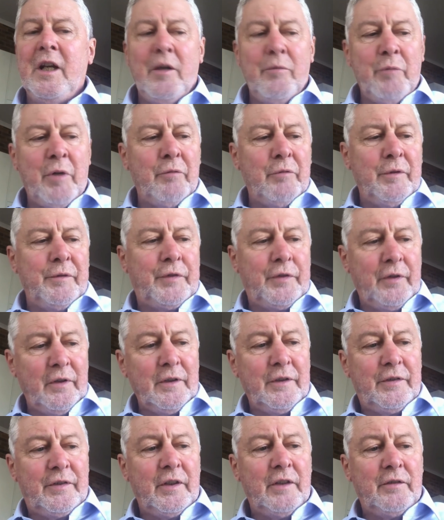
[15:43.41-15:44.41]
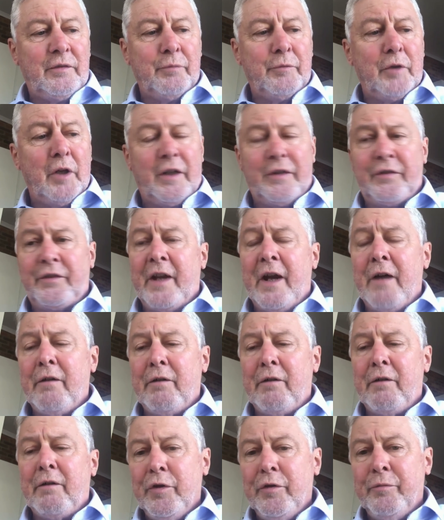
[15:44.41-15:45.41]
But we've certainly seen some nice
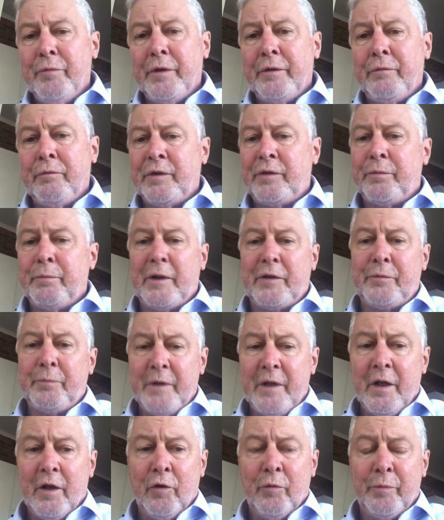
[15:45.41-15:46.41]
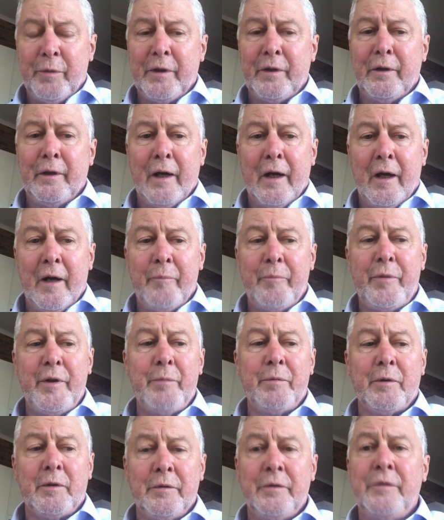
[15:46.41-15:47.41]
downward movement, which must be helping uh,
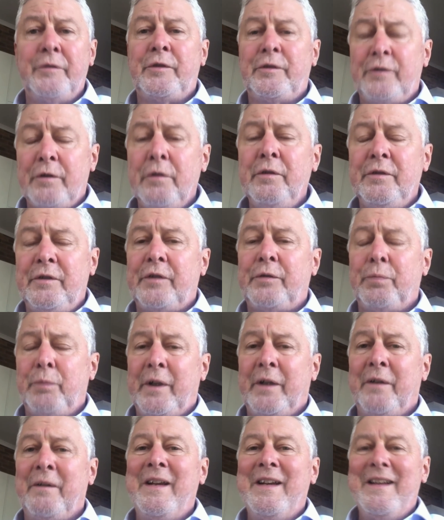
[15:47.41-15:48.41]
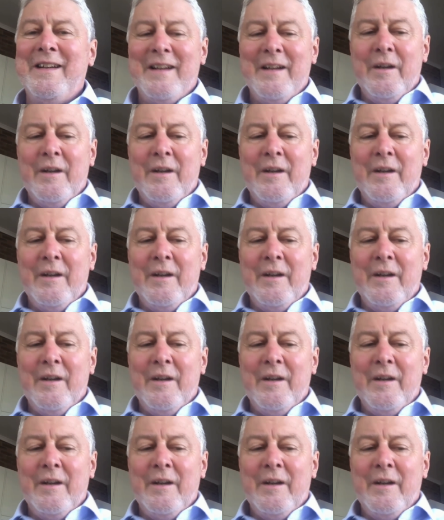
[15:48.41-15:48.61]
people who do just want to